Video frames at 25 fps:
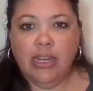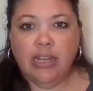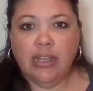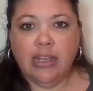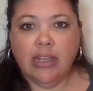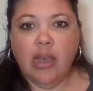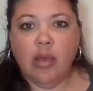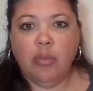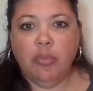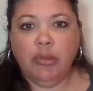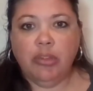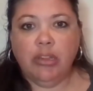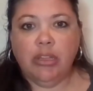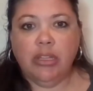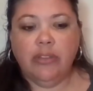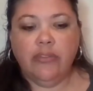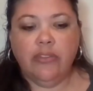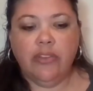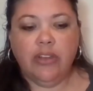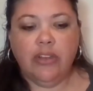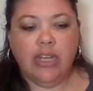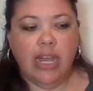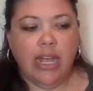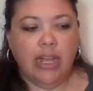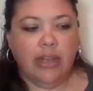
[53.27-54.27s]
a couple of
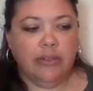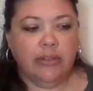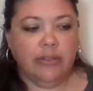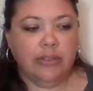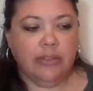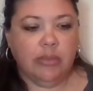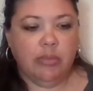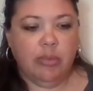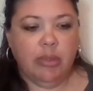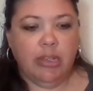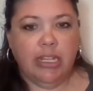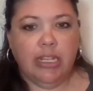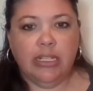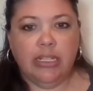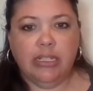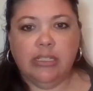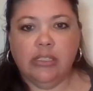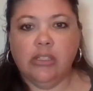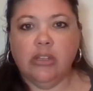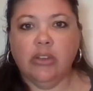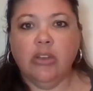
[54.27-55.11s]
announcements.